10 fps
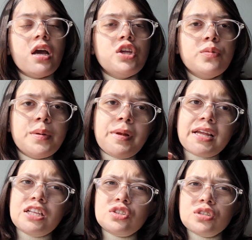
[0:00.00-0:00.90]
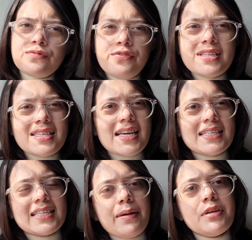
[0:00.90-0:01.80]
You people can choose
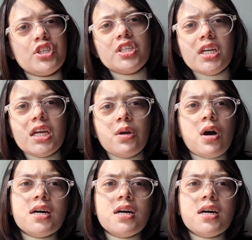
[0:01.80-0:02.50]
physics, chemistry,